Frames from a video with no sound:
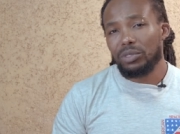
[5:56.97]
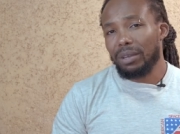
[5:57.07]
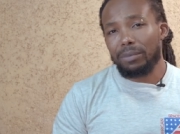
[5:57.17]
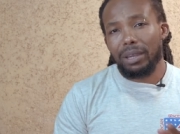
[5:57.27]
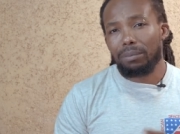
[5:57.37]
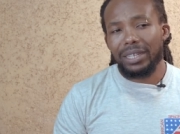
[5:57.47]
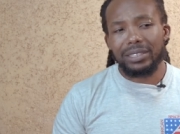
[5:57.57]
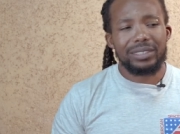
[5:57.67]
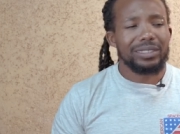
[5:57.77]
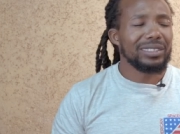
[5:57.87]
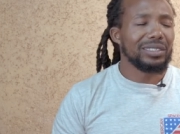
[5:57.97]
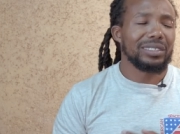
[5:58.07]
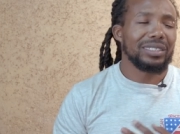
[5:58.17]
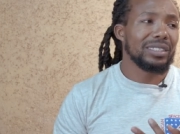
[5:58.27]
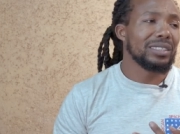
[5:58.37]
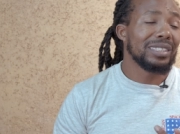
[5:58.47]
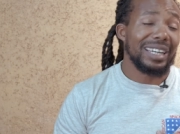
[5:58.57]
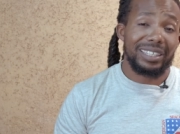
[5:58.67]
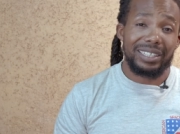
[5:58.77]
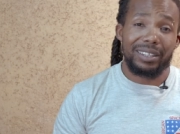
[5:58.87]
A makeup artist is just
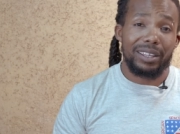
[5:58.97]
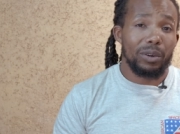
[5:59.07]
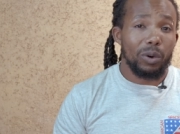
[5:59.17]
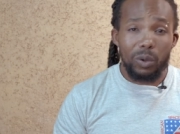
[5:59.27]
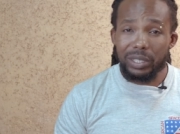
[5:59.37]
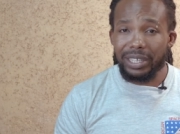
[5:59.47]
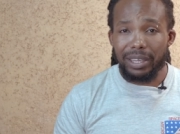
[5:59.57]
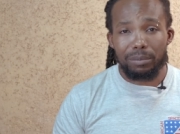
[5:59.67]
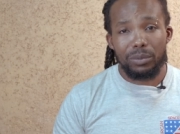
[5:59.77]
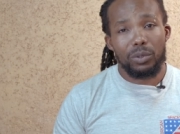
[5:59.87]
standing the whole time.